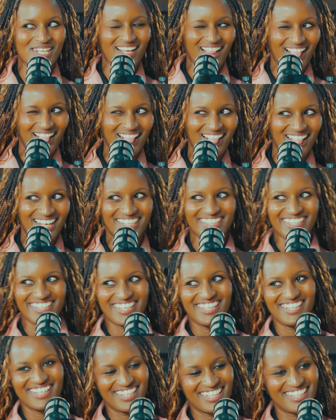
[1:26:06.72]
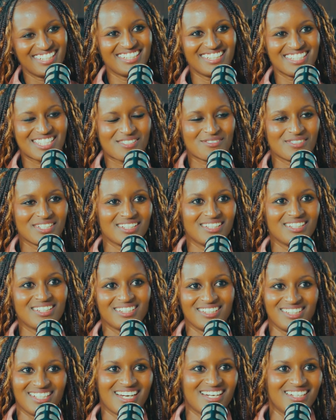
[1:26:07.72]
like, and then it's
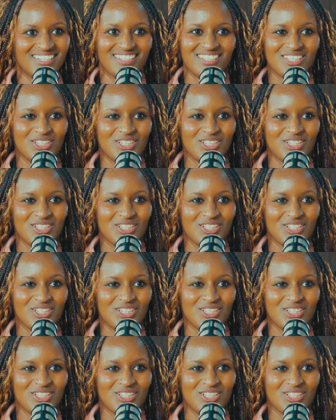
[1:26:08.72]
yeah.